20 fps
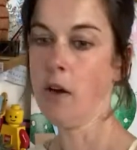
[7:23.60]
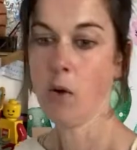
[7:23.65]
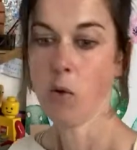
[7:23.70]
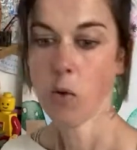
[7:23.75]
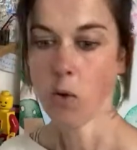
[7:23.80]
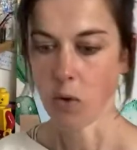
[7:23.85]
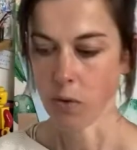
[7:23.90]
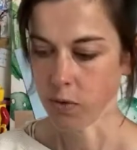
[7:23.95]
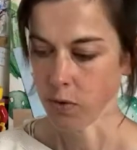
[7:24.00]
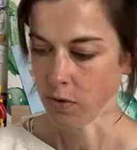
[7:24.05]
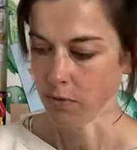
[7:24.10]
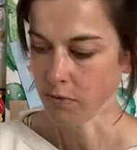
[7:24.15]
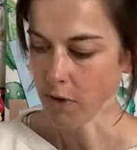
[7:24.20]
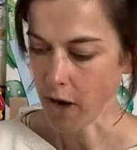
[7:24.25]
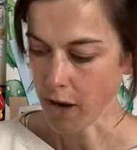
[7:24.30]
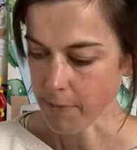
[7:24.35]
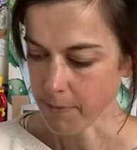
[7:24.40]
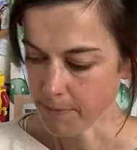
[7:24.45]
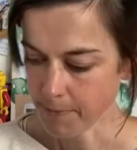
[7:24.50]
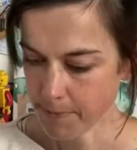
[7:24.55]
Whew,
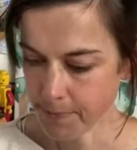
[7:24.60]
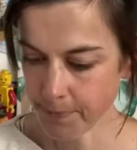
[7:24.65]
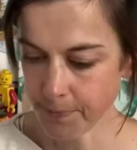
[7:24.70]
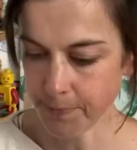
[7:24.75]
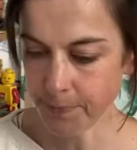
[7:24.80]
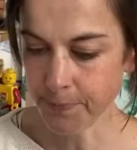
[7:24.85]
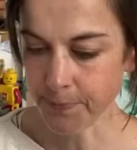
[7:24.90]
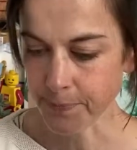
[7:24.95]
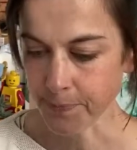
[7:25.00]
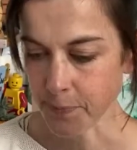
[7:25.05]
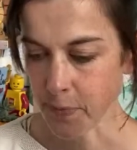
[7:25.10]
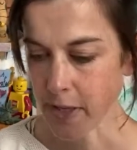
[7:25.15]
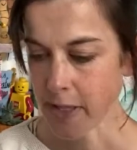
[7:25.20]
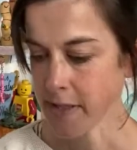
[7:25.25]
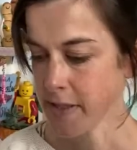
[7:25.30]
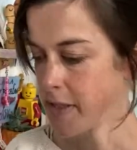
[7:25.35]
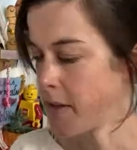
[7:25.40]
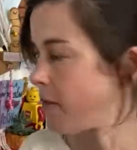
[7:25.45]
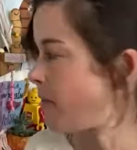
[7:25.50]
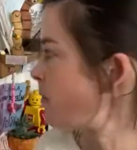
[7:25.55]
right.
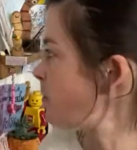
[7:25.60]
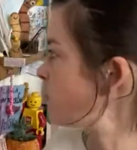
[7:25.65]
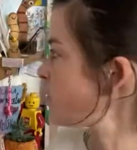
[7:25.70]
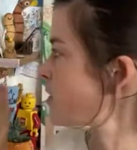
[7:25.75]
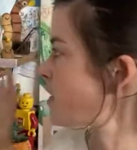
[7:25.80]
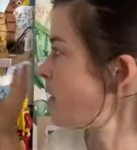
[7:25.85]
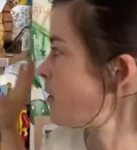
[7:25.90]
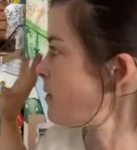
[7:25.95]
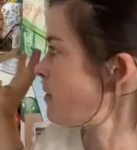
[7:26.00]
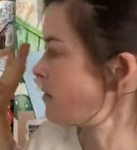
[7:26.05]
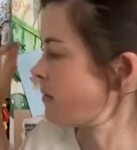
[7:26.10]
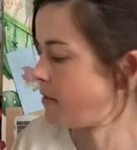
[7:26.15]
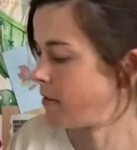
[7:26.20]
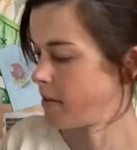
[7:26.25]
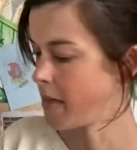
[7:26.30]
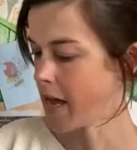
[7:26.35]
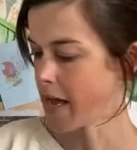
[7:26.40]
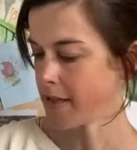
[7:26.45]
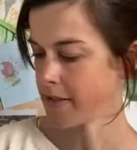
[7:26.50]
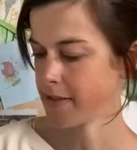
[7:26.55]
So
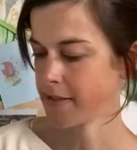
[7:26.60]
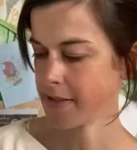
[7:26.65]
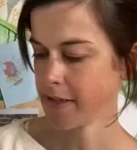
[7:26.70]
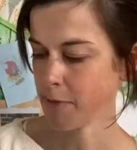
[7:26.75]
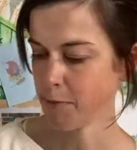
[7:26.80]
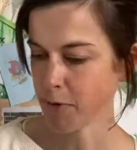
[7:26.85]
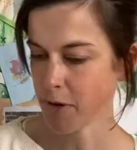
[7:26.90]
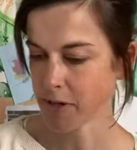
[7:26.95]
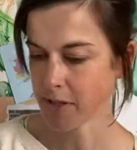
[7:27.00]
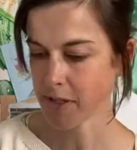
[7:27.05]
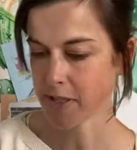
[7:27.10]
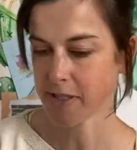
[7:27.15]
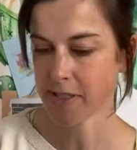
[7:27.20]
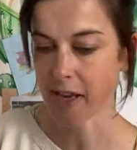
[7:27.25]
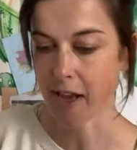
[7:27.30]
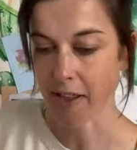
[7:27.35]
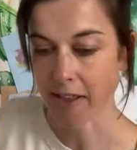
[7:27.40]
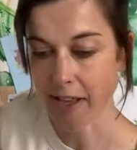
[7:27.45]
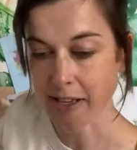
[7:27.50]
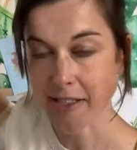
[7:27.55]
that's a
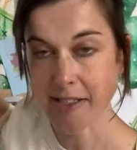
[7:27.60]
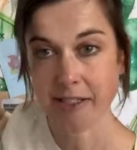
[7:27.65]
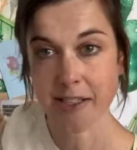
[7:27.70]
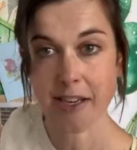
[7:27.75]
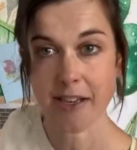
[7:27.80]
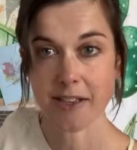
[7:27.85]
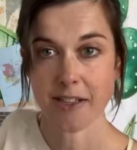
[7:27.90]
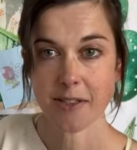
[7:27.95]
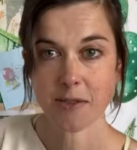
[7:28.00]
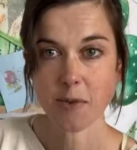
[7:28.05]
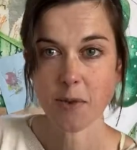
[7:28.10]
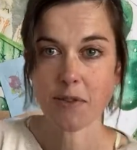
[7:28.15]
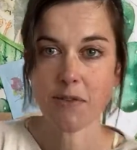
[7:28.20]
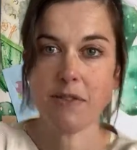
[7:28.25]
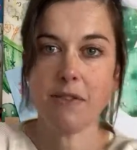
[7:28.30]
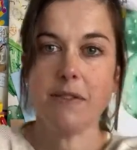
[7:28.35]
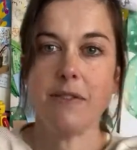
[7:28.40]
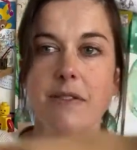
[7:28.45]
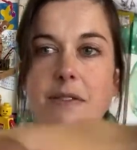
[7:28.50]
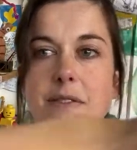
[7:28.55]
protostar that has turned into a
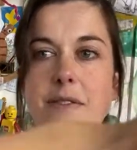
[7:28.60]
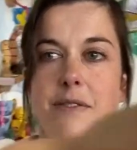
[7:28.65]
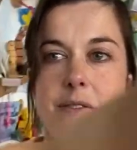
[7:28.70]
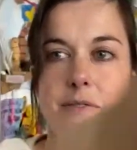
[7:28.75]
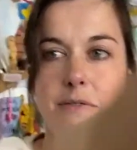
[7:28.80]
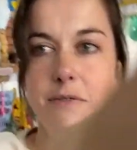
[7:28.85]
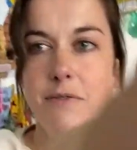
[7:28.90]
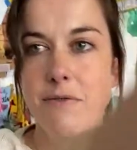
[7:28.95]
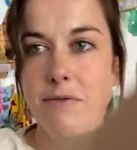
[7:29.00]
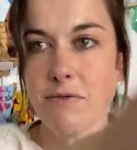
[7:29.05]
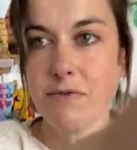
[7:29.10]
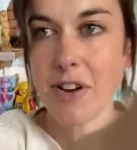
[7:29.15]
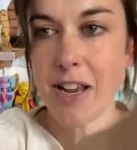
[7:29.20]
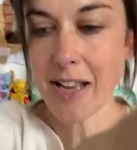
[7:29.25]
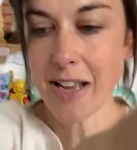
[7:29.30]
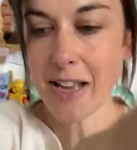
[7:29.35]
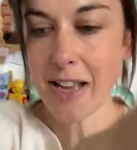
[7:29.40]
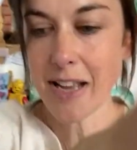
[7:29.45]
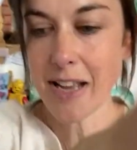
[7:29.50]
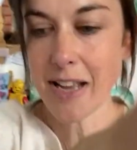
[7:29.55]
real